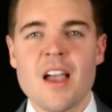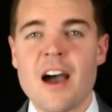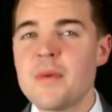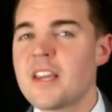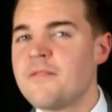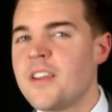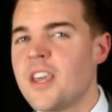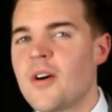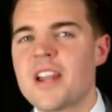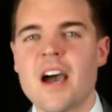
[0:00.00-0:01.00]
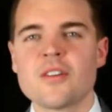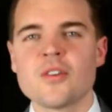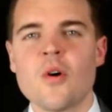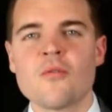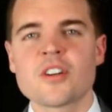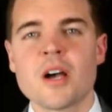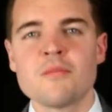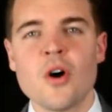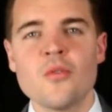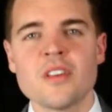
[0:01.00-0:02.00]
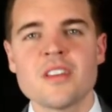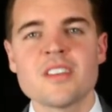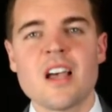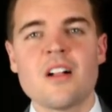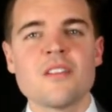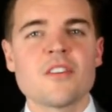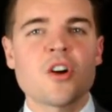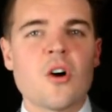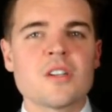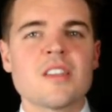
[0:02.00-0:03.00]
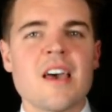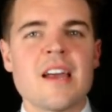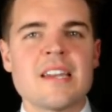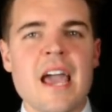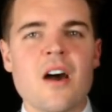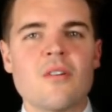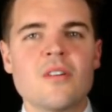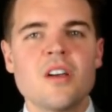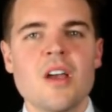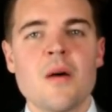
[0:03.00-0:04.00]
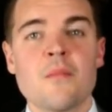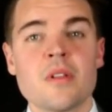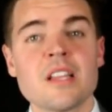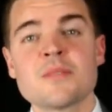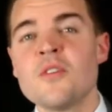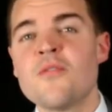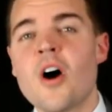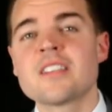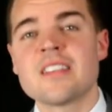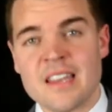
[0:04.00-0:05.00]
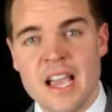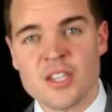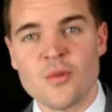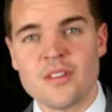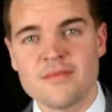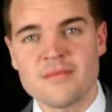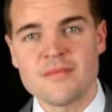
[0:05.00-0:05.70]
I've made a video on how to overcome loneliness. I'll leave a card to that now, but let's move on to the next one.